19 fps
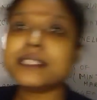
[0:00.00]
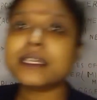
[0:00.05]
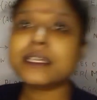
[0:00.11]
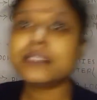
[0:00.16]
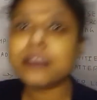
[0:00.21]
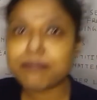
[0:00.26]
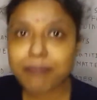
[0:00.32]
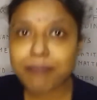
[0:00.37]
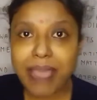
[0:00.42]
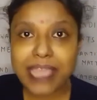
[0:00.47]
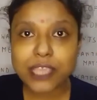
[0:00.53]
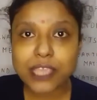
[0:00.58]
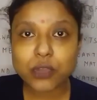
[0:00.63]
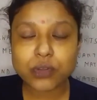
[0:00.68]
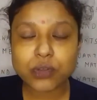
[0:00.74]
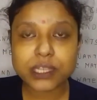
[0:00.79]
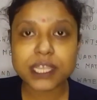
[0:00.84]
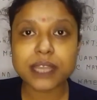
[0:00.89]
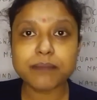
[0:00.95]
are the
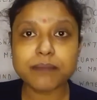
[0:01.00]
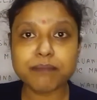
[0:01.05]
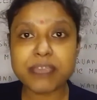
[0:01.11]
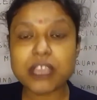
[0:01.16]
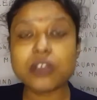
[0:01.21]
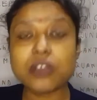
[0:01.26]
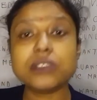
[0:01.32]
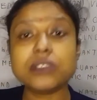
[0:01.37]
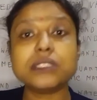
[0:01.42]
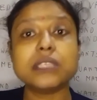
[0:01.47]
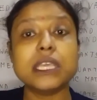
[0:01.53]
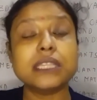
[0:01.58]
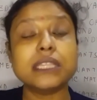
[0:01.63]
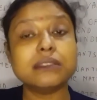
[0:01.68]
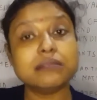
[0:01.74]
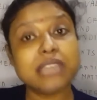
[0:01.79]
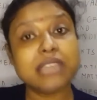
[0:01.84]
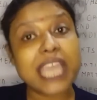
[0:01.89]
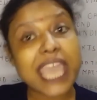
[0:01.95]
pioneer? Because
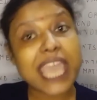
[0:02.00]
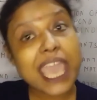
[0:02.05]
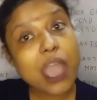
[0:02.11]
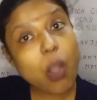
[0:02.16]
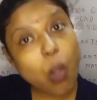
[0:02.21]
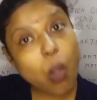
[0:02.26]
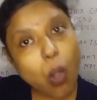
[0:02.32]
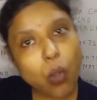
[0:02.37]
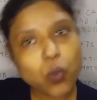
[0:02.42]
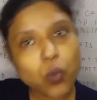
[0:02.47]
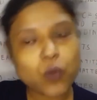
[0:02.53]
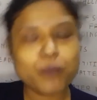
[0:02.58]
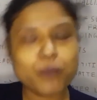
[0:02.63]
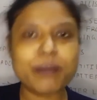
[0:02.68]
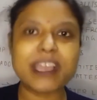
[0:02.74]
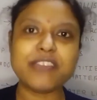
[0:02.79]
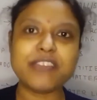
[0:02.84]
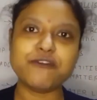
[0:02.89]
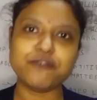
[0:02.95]
they
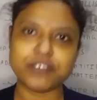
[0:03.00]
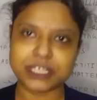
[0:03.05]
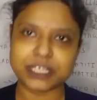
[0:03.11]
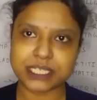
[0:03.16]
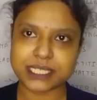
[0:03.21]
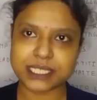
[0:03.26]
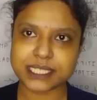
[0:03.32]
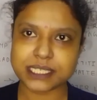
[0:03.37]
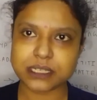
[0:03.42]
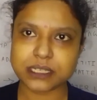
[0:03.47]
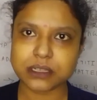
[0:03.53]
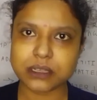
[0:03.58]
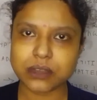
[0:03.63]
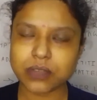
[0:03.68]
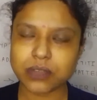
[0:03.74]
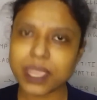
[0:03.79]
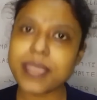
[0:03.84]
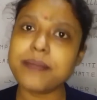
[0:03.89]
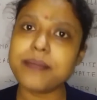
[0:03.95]
occupy first,
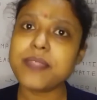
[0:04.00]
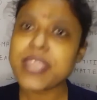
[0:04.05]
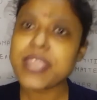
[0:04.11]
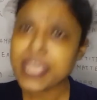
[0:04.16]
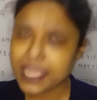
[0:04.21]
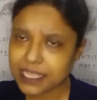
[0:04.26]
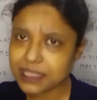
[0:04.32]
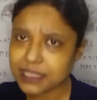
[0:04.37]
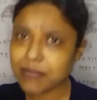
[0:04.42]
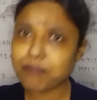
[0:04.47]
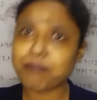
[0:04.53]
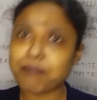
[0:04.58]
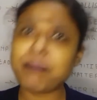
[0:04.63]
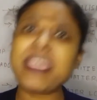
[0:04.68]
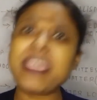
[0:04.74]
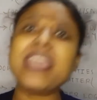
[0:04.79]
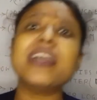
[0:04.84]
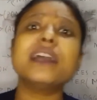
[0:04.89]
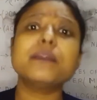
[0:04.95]
okay, in the
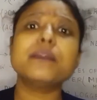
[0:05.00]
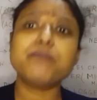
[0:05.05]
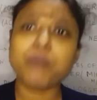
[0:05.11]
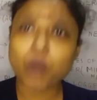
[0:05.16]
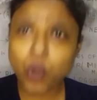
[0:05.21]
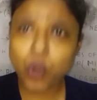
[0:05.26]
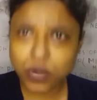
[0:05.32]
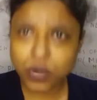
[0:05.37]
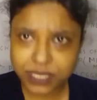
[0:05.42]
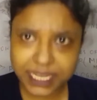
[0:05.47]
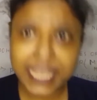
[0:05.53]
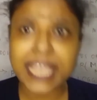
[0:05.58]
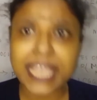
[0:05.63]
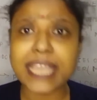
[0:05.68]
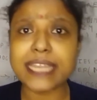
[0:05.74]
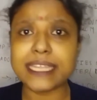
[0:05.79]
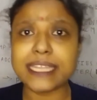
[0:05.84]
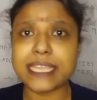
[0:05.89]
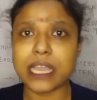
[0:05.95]
bare pond
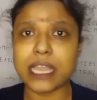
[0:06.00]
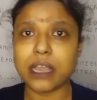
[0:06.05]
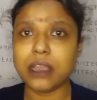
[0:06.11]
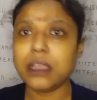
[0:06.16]
area.